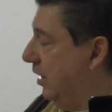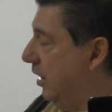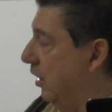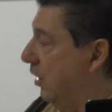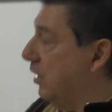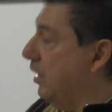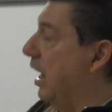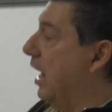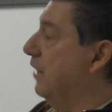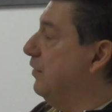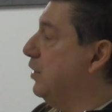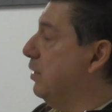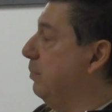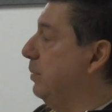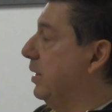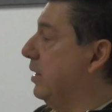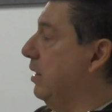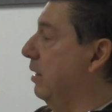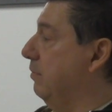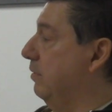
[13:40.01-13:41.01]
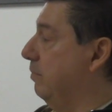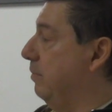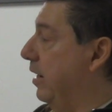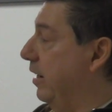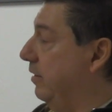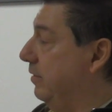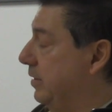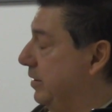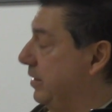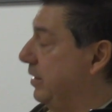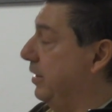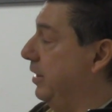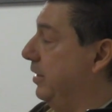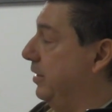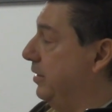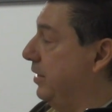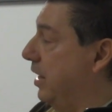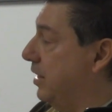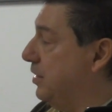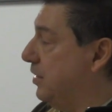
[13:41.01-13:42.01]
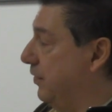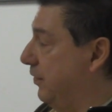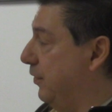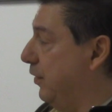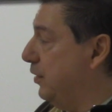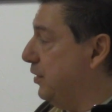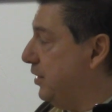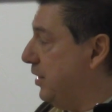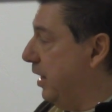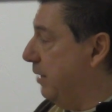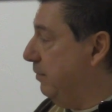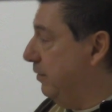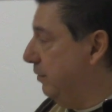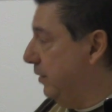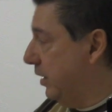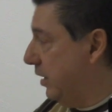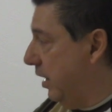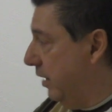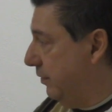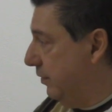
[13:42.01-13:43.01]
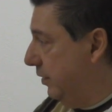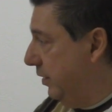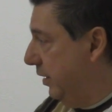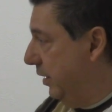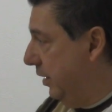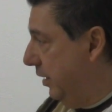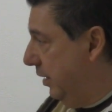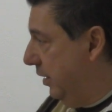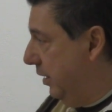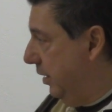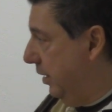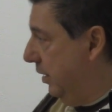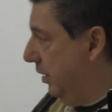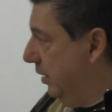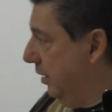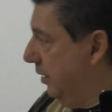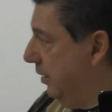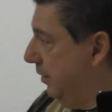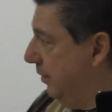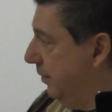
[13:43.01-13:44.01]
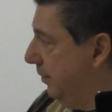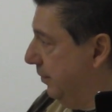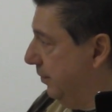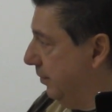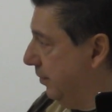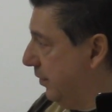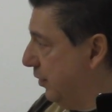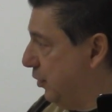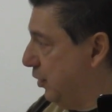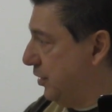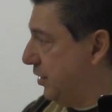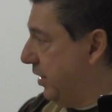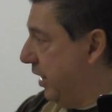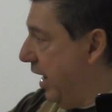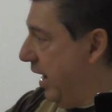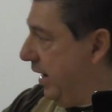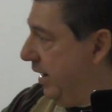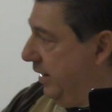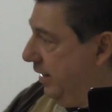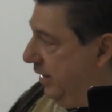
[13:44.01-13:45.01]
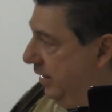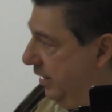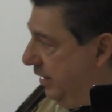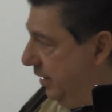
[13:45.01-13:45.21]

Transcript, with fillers: Our lives have become unmanageable. That's the first step in recovery? Just that?